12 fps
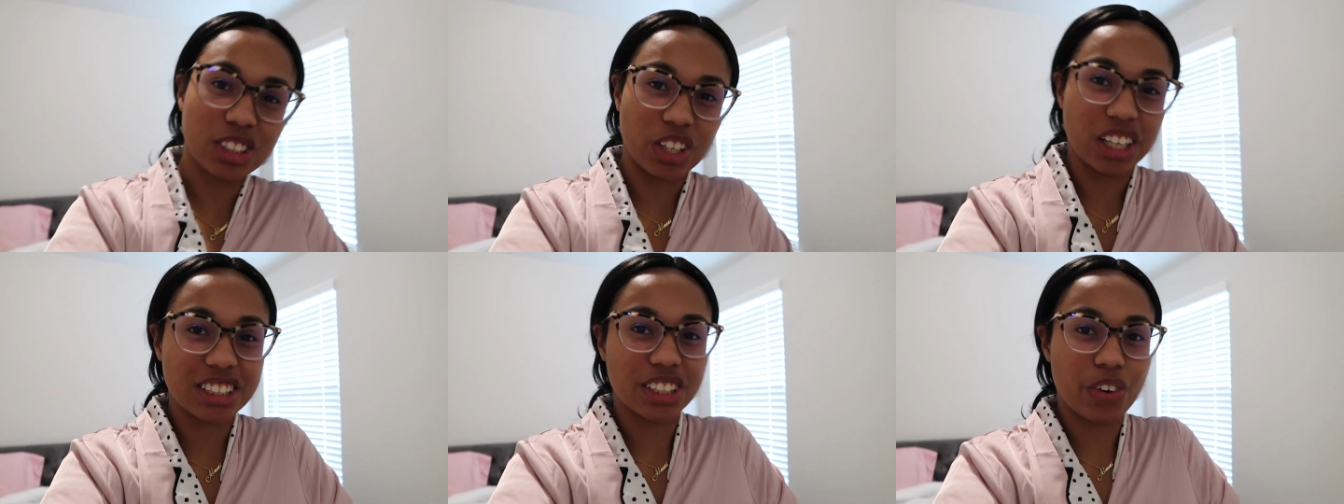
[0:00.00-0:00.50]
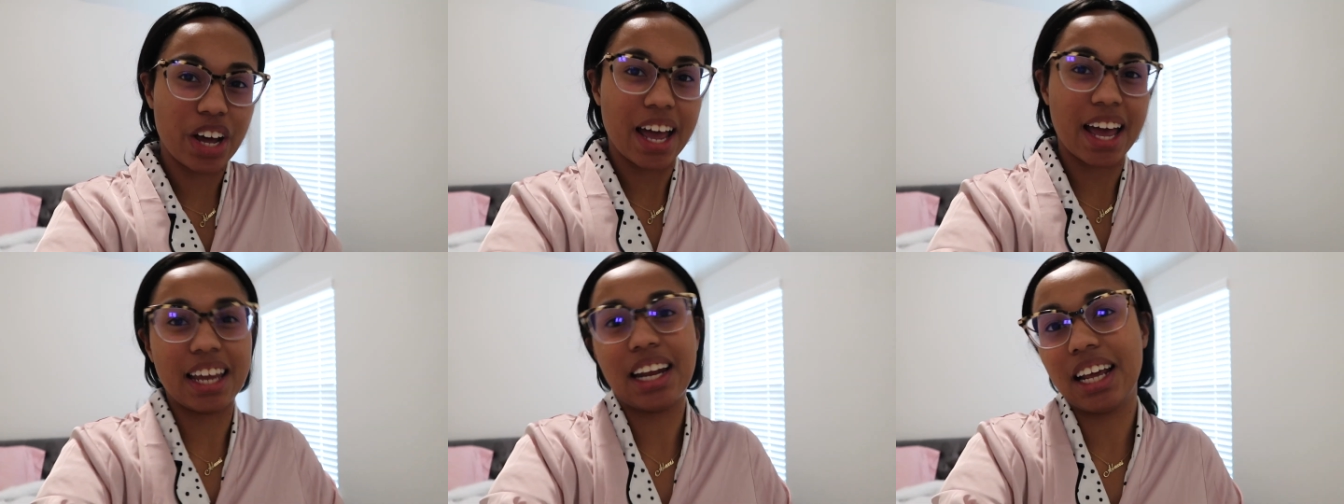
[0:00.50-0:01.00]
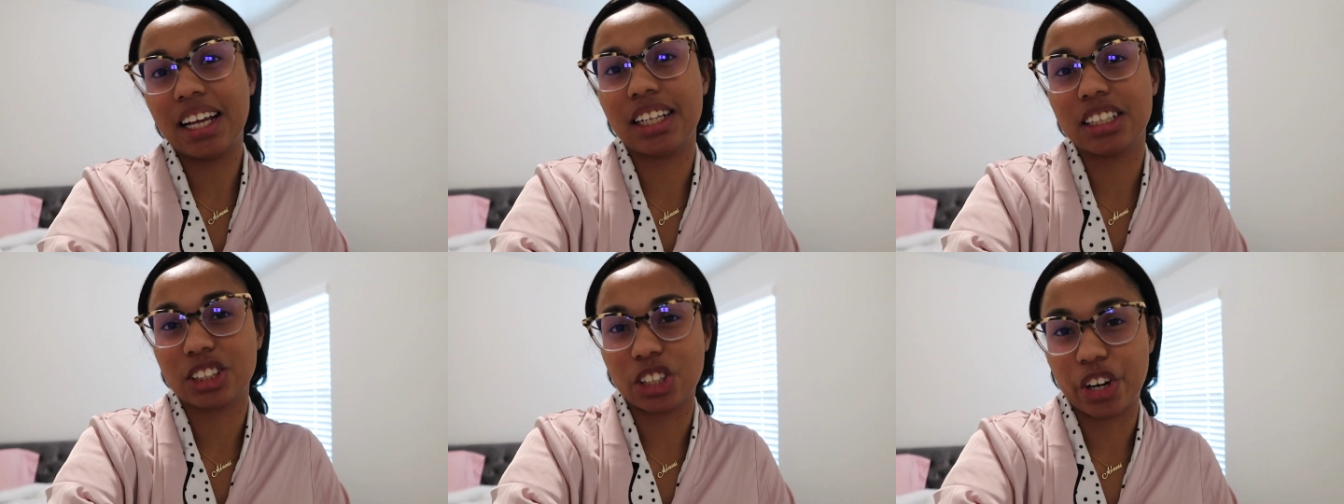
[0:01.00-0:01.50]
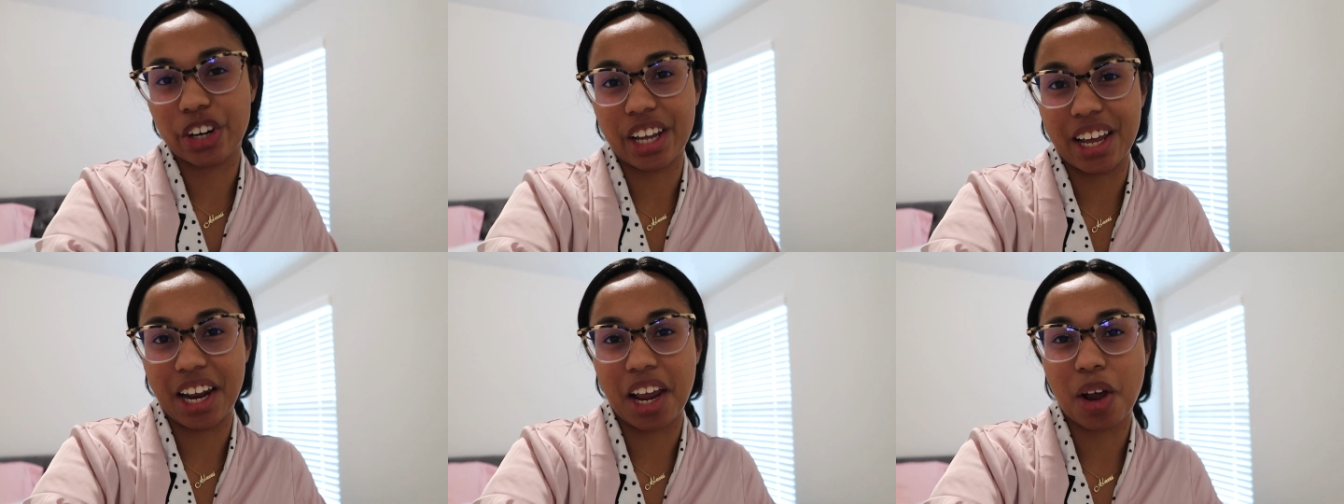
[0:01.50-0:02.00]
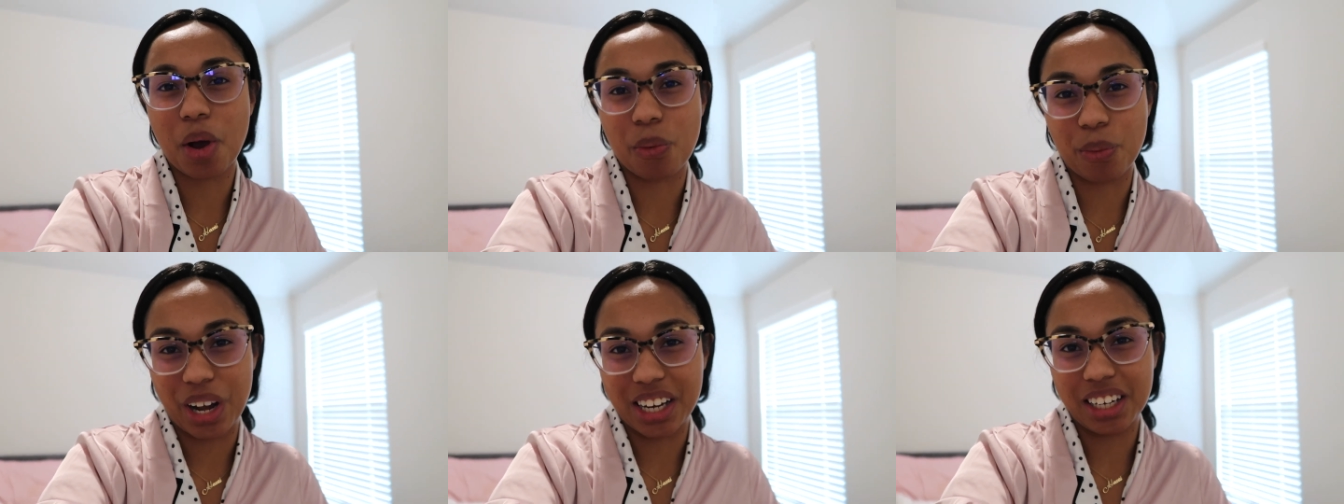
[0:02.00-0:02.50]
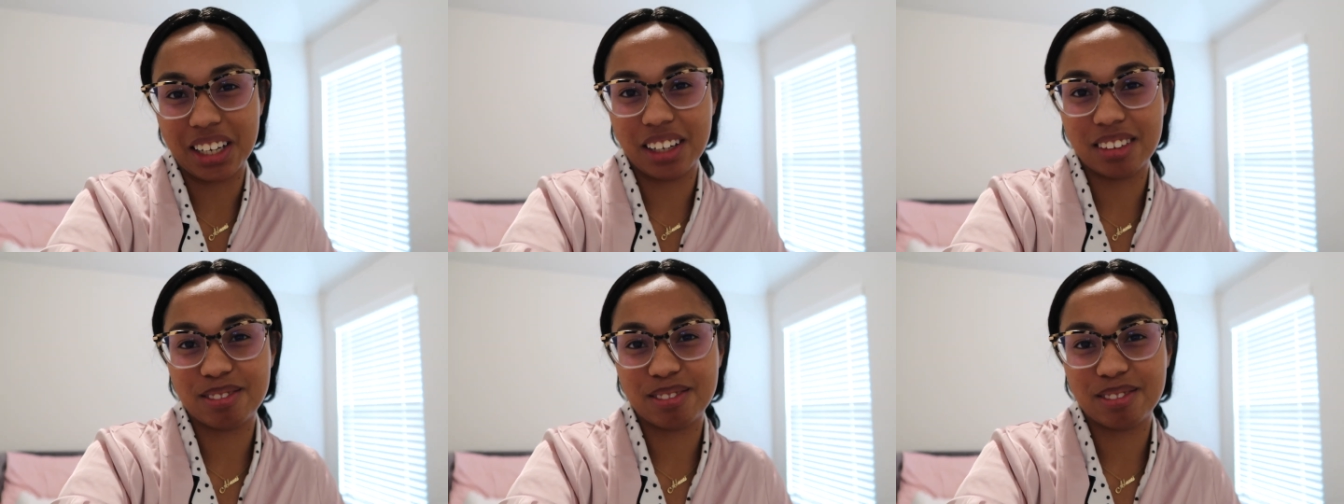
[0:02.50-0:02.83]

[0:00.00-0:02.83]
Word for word: So let's go ahead and start getting ready.